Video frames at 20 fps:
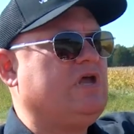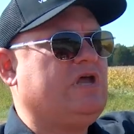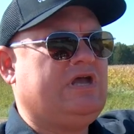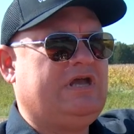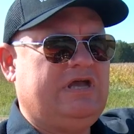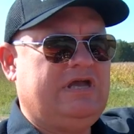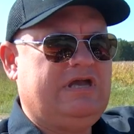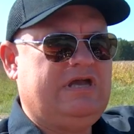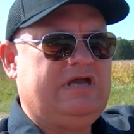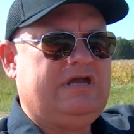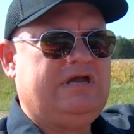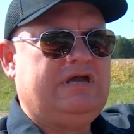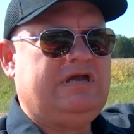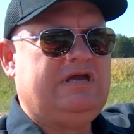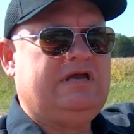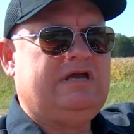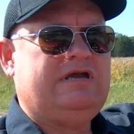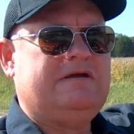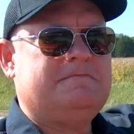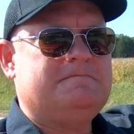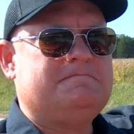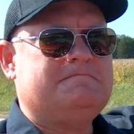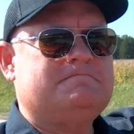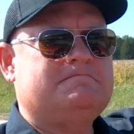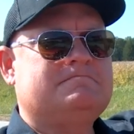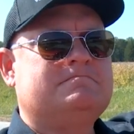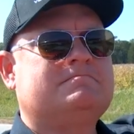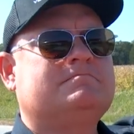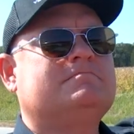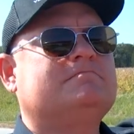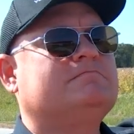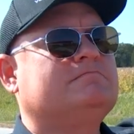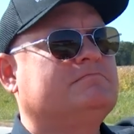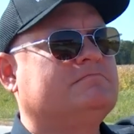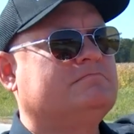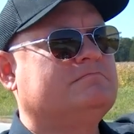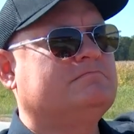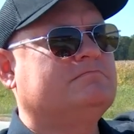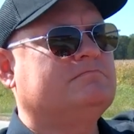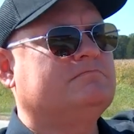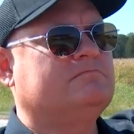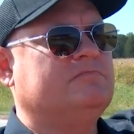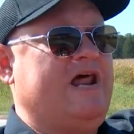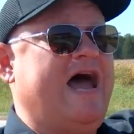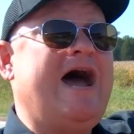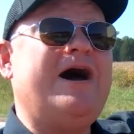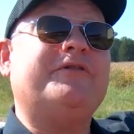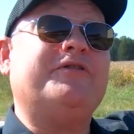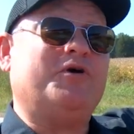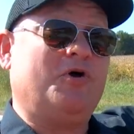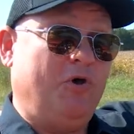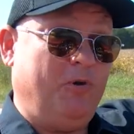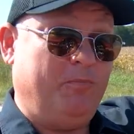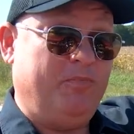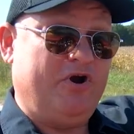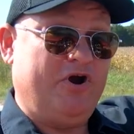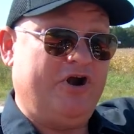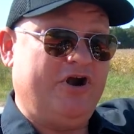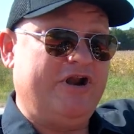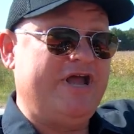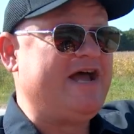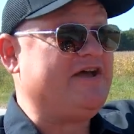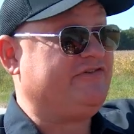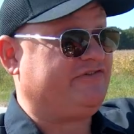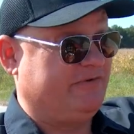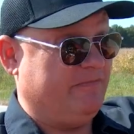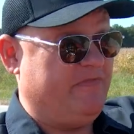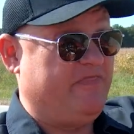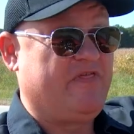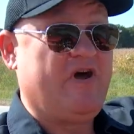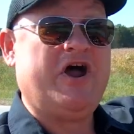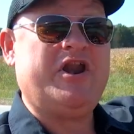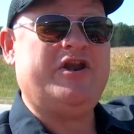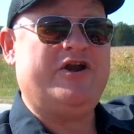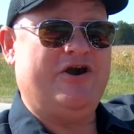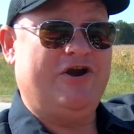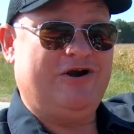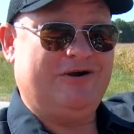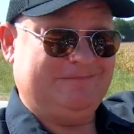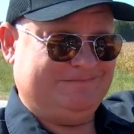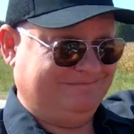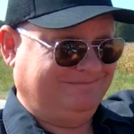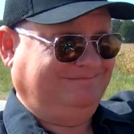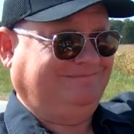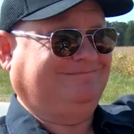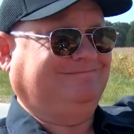and put your foot to the floor. Now the old bird has some thunder.